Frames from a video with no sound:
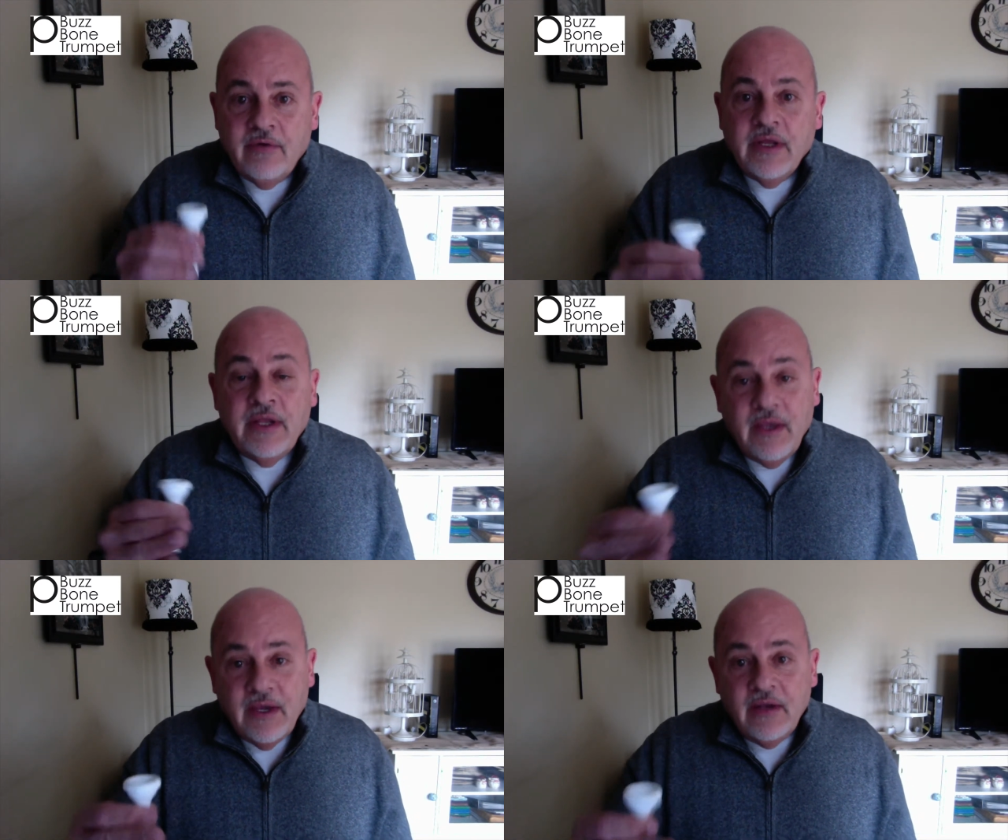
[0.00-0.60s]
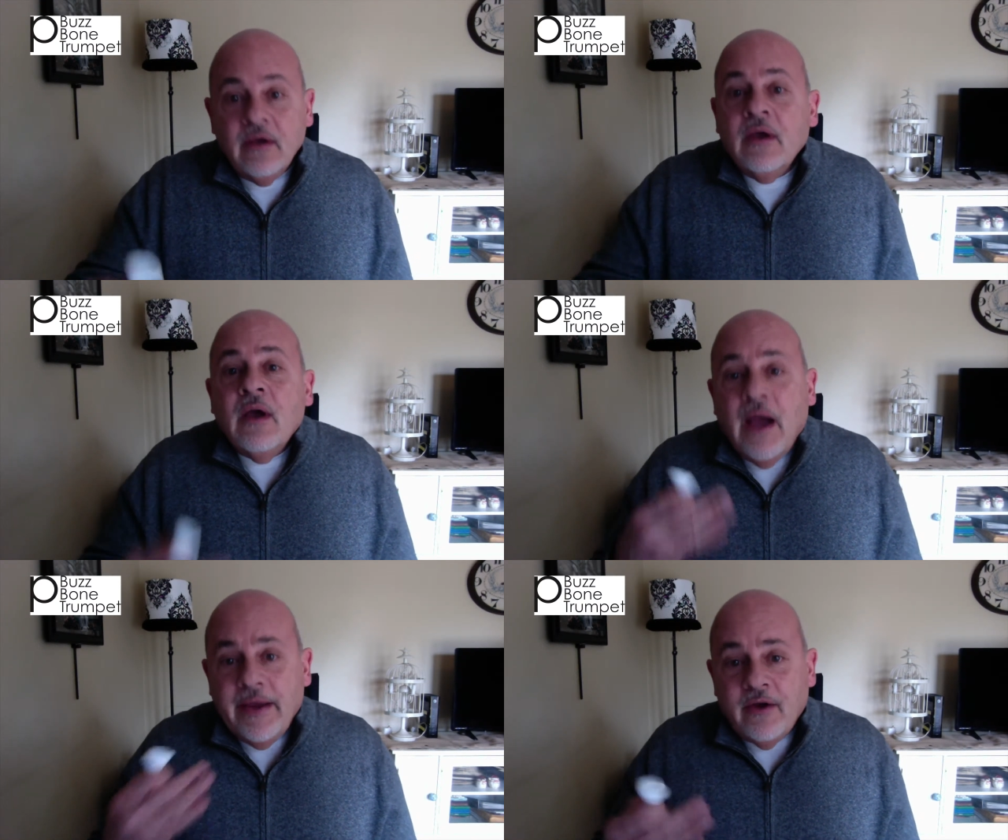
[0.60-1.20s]
And again,
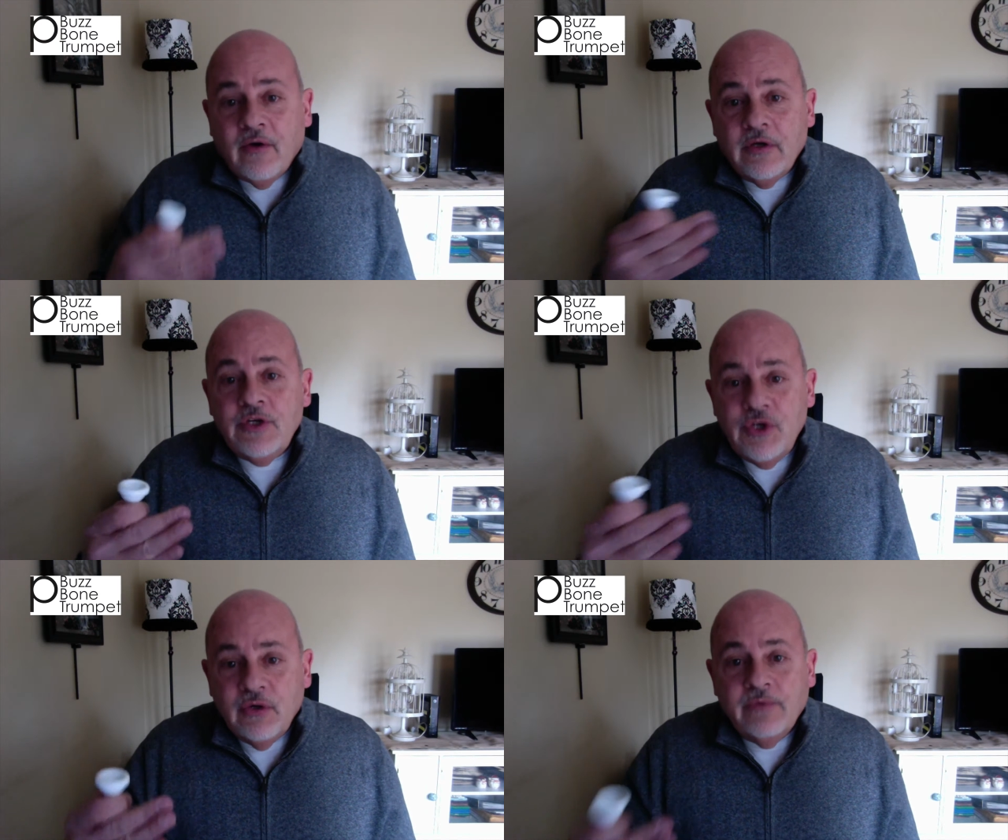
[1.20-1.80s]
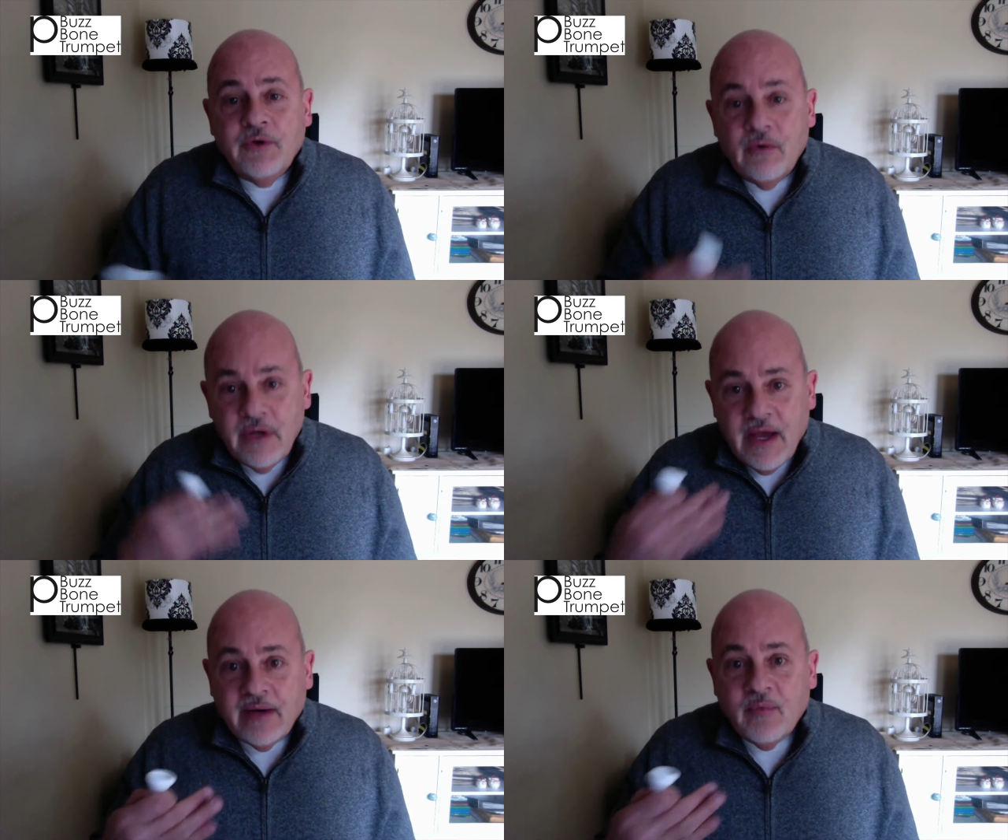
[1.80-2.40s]
I encourage you, if you're
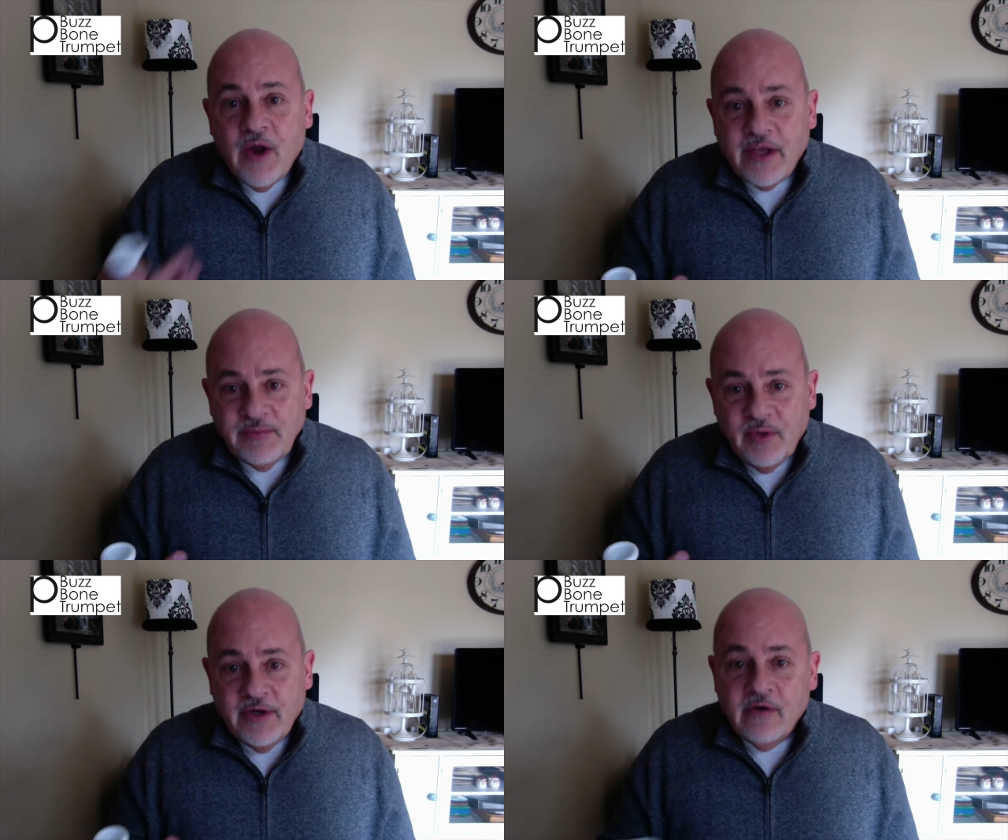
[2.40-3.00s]
not a brass player,